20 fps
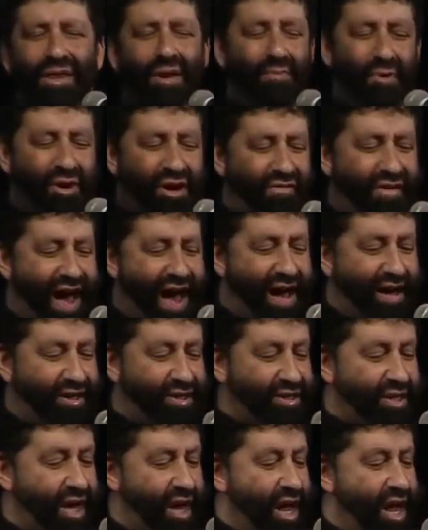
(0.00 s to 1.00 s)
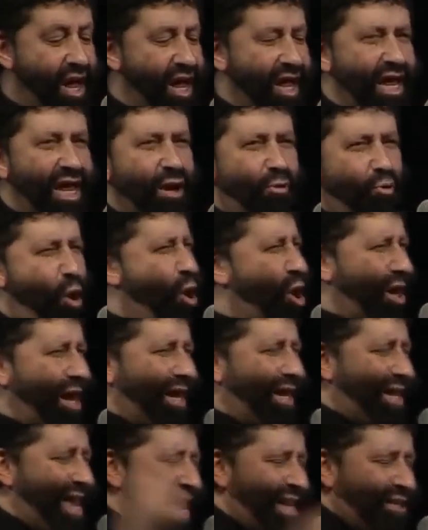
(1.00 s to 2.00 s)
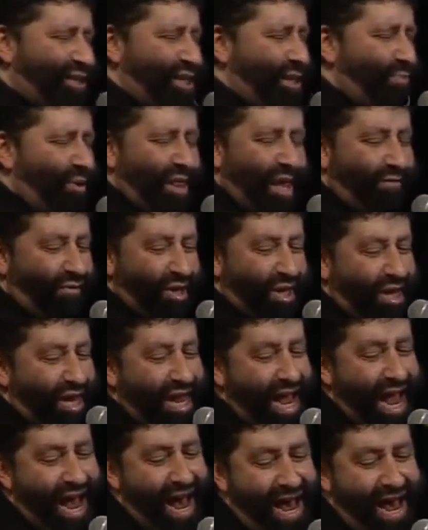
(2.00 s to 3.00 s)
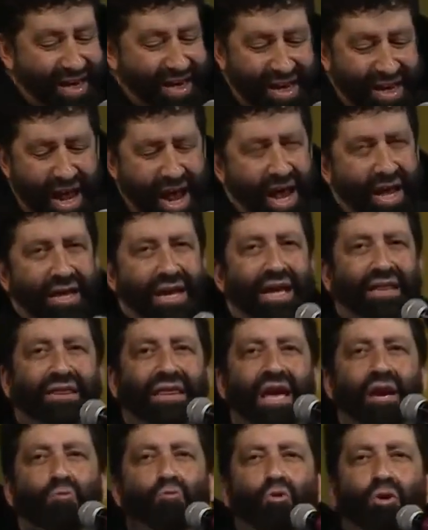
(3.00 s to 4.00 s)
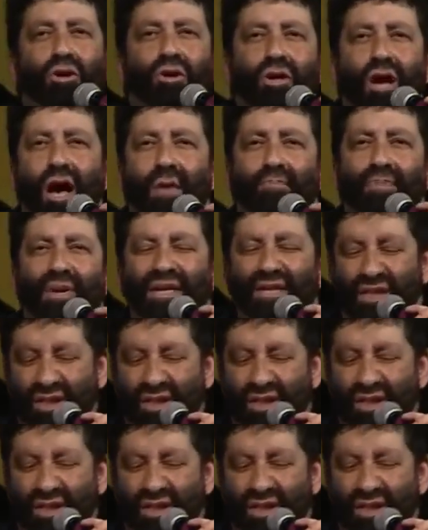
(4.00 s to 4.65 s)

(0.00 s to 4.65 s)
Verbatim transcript: in the book of Acts. He warred against them with everything he had, he, yet they would not be